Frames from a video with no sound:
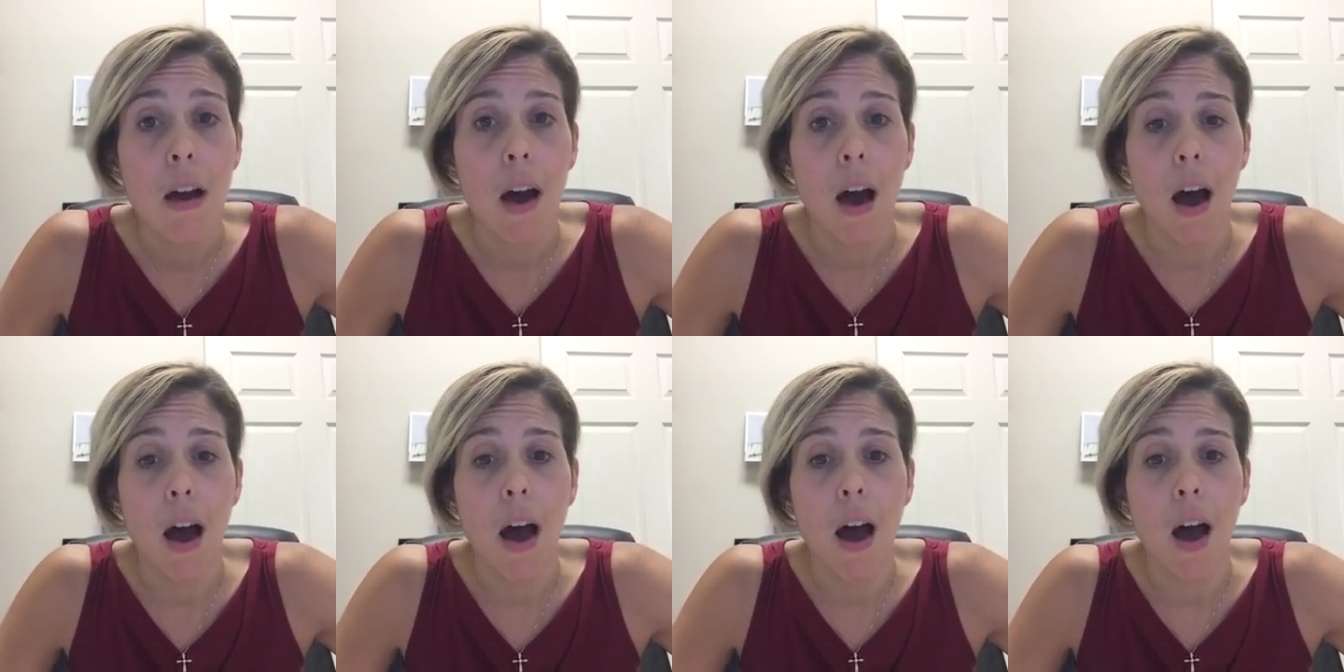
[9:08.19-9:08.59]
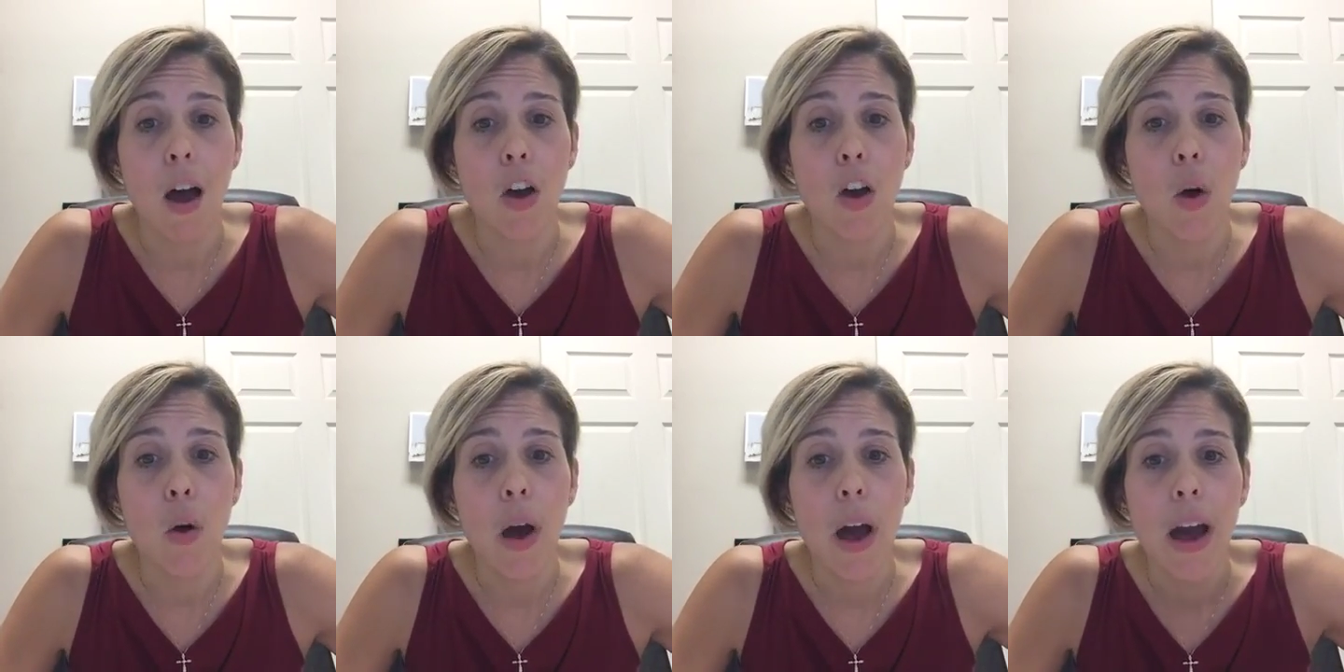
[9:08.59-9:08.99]

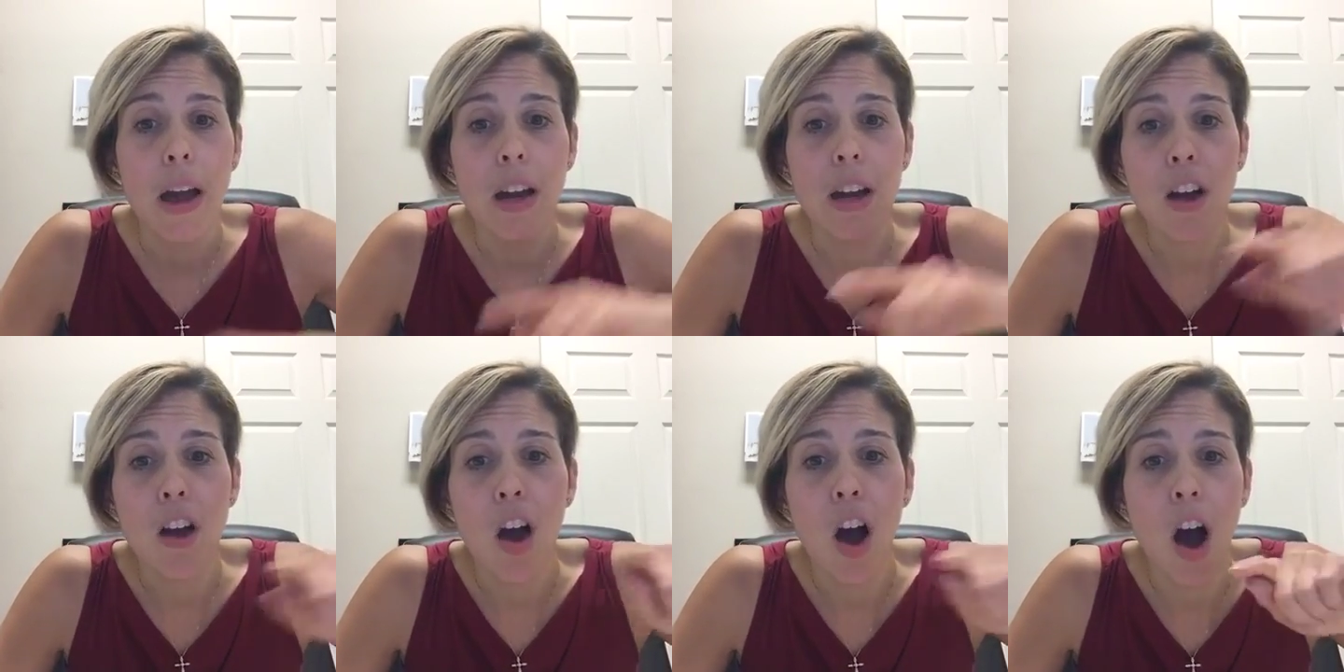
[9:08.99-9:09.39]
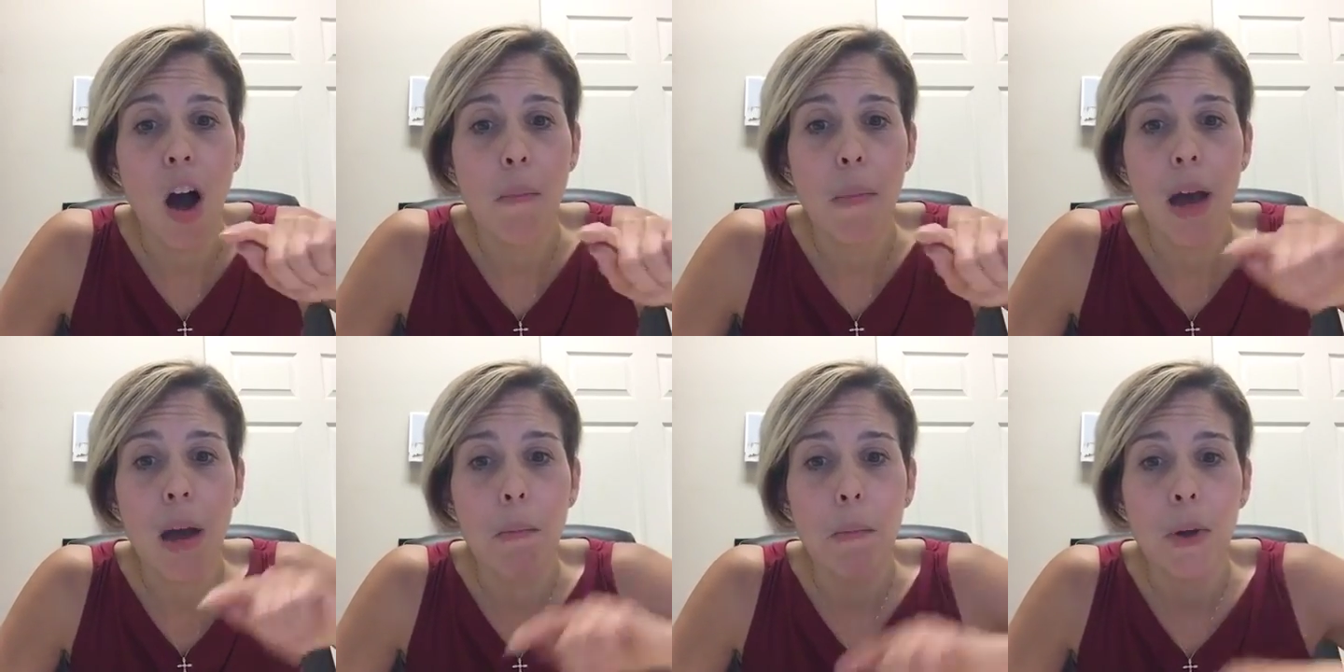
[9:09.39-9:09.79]
go ahead and
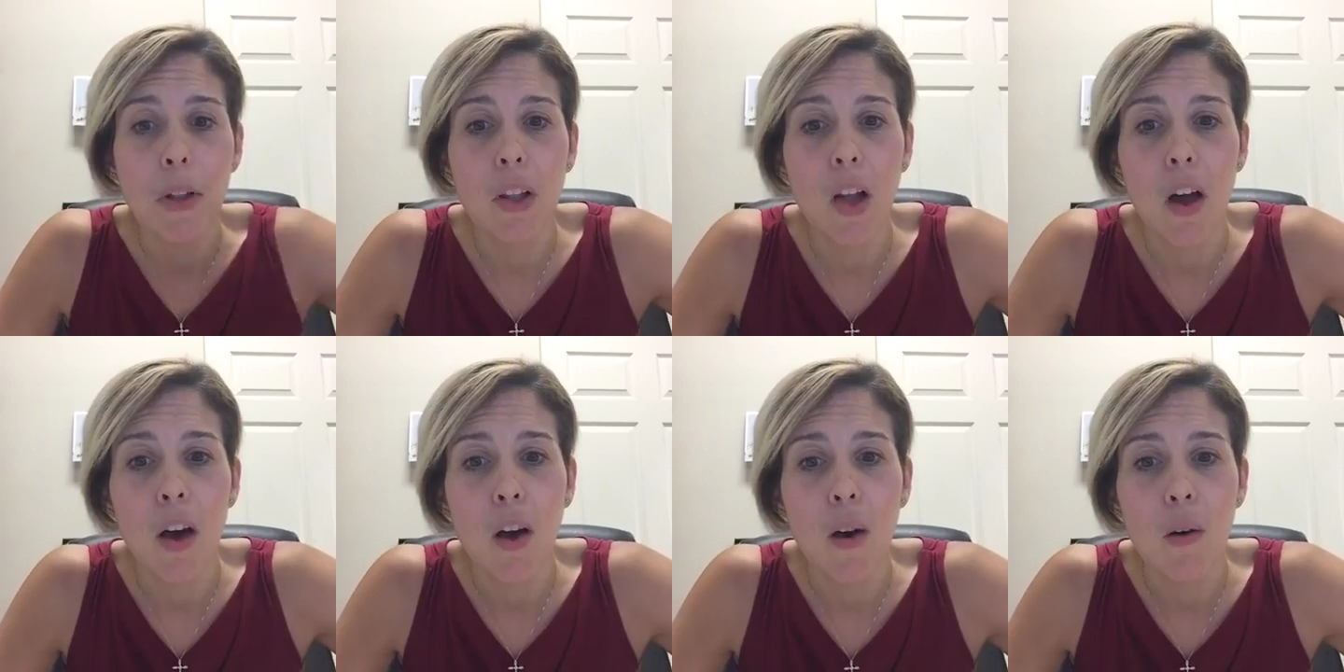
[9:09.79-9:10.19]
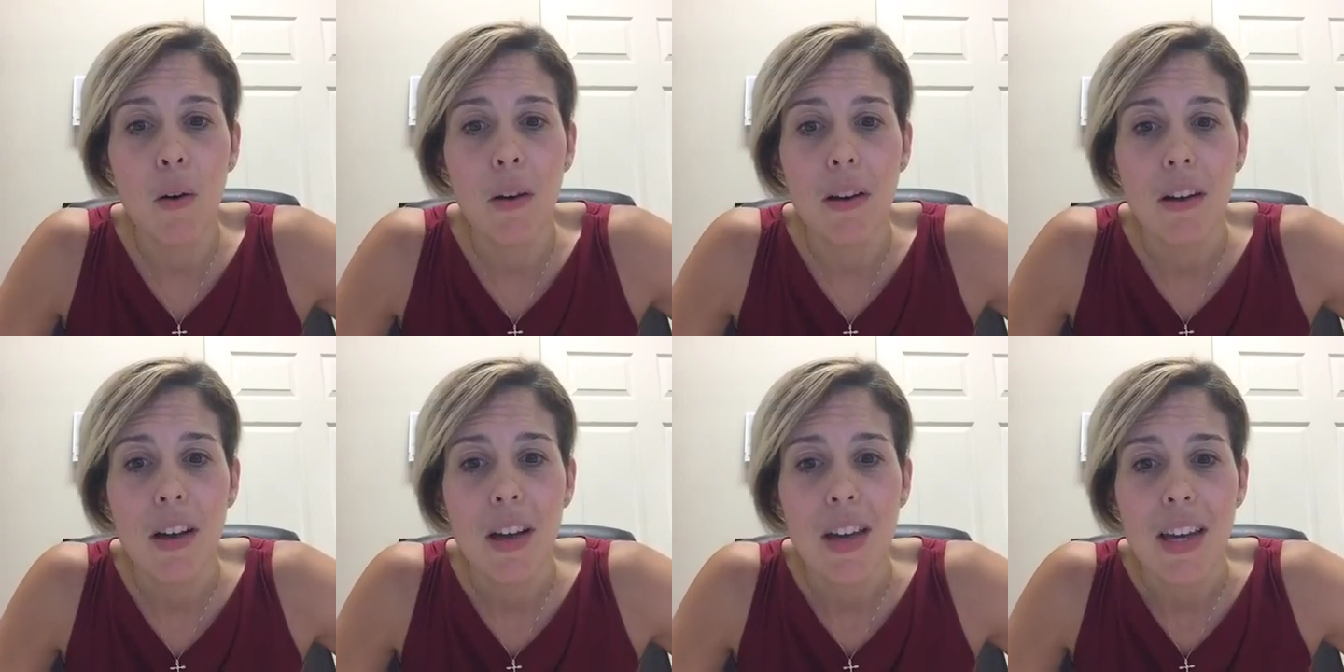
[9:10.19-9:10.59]
comment below.
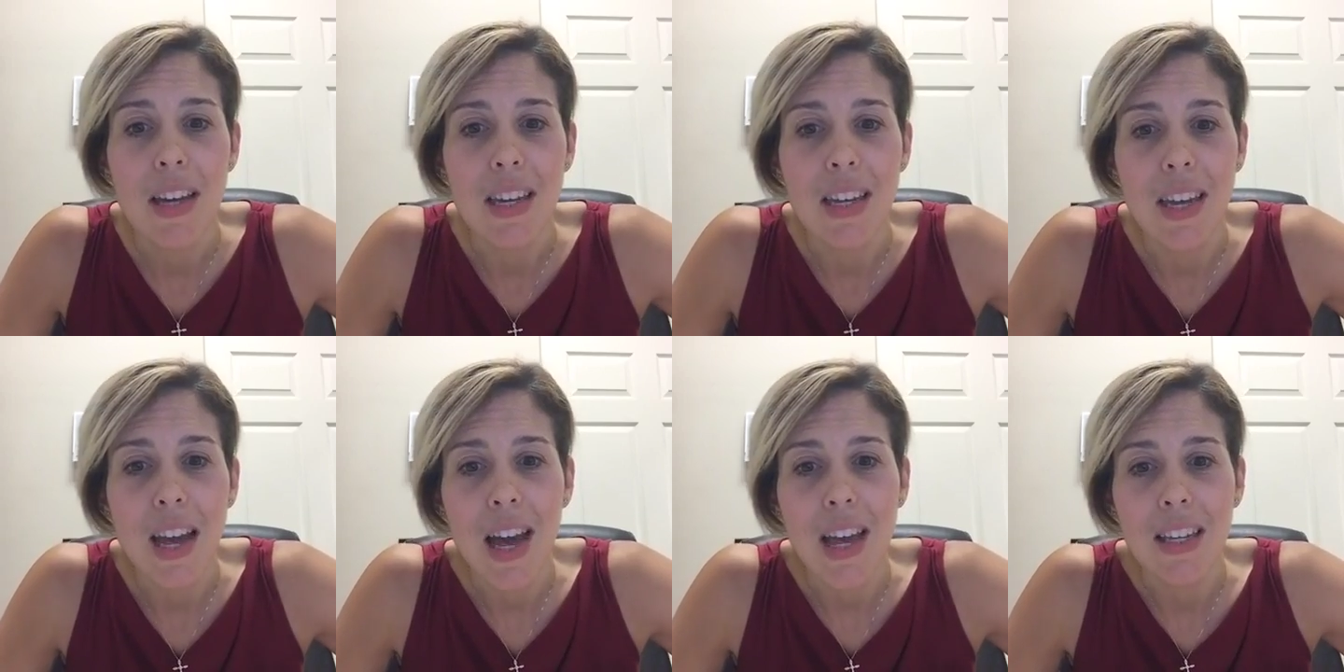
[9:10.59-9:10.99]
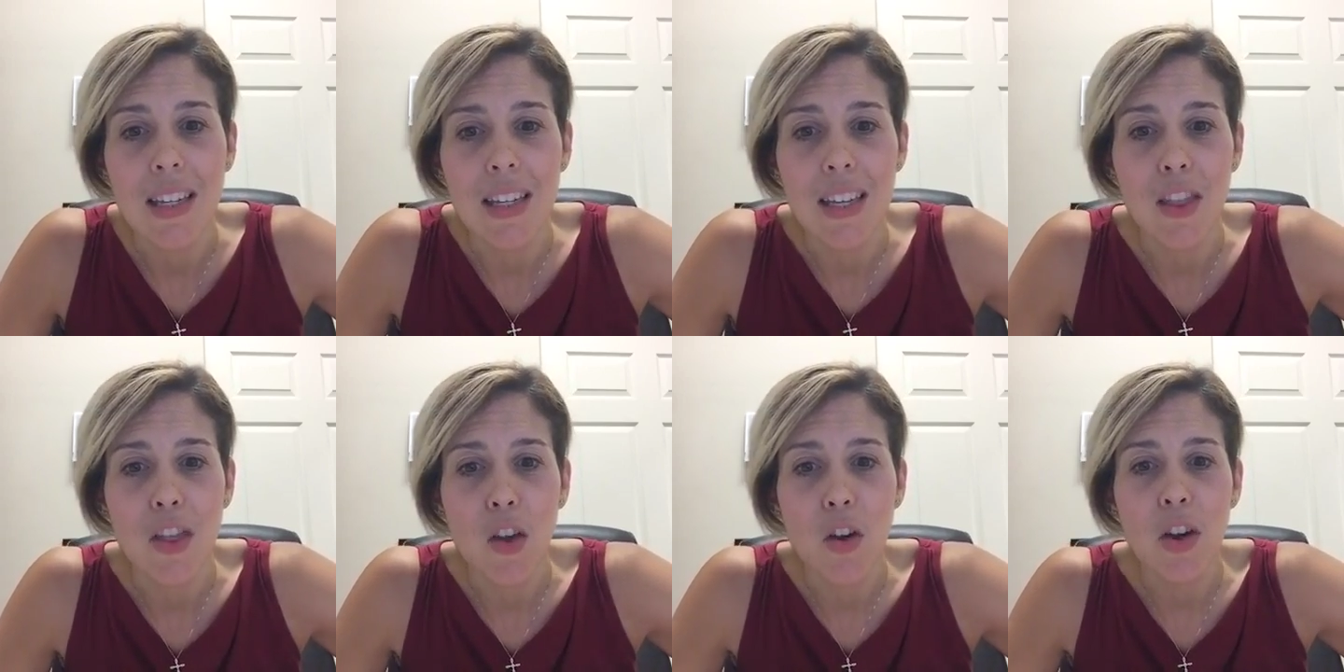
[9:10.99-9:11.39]

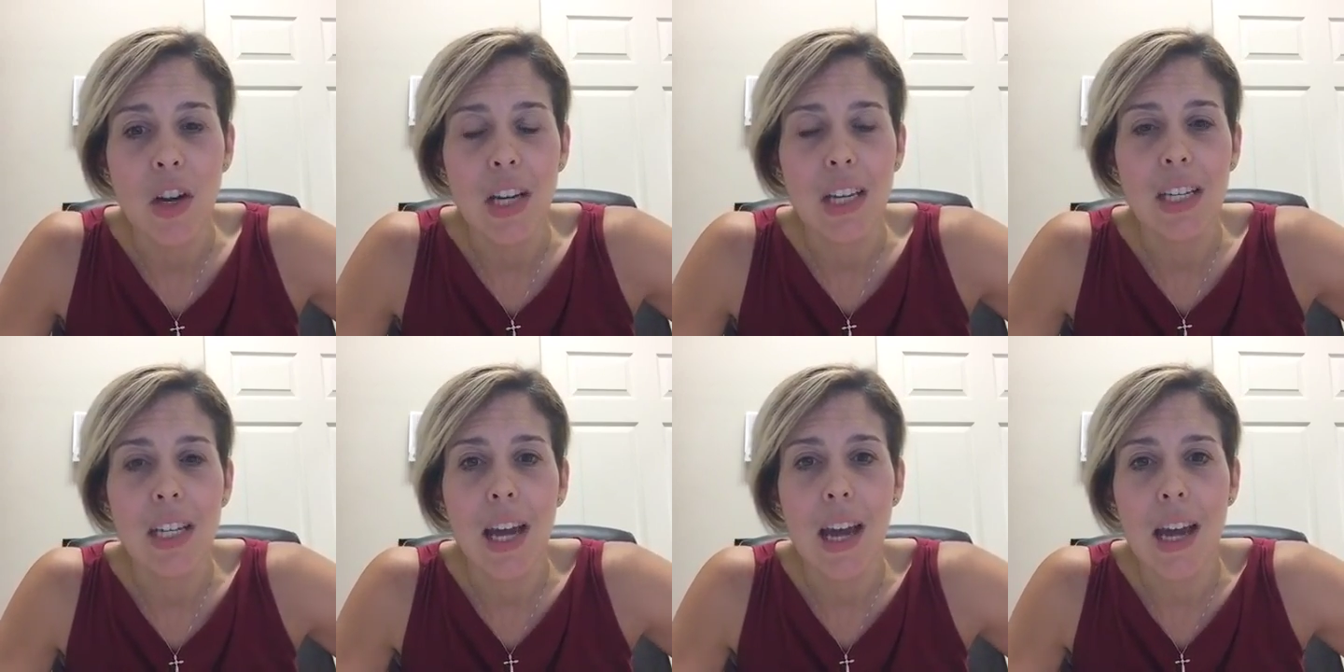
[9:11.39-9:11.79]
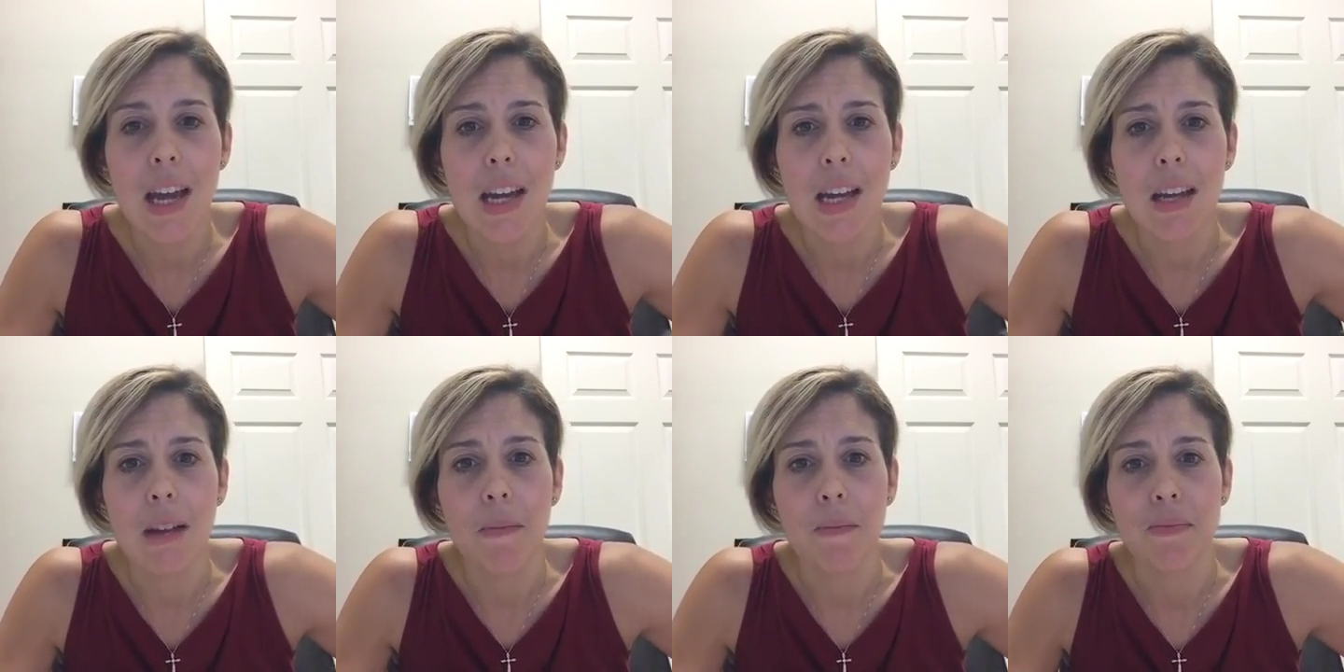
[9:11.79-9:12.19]
Yes,
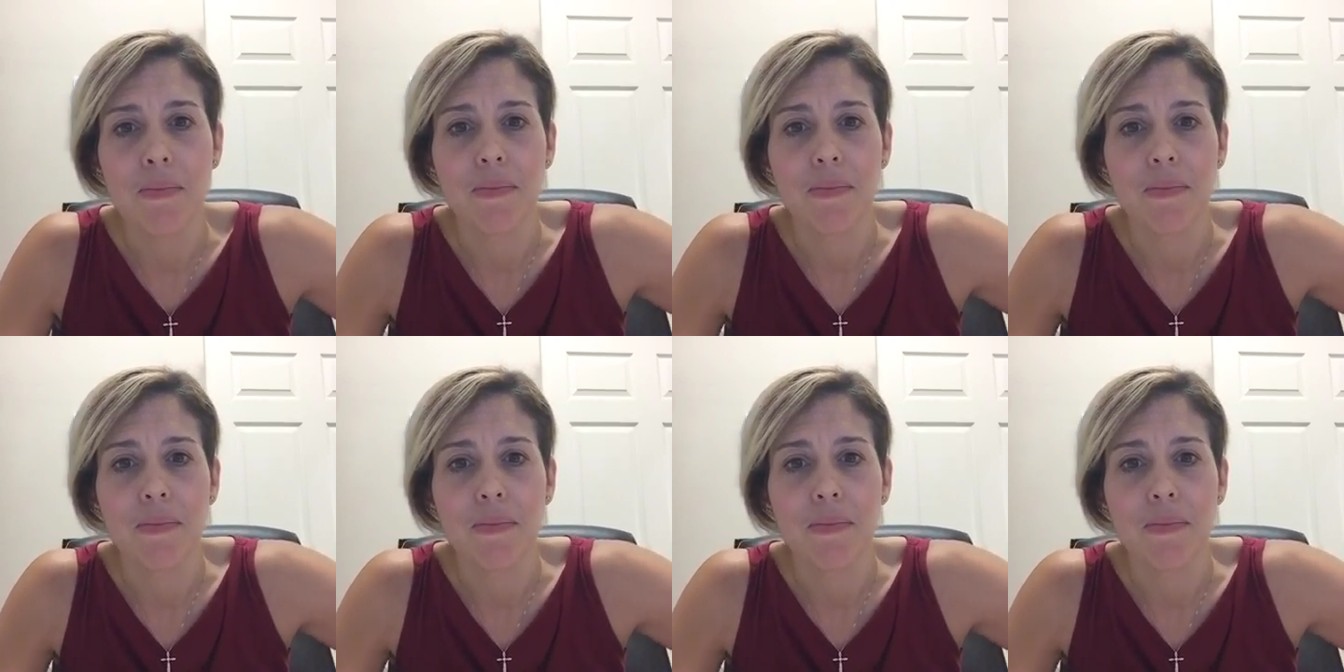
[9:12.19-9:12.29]
30-day.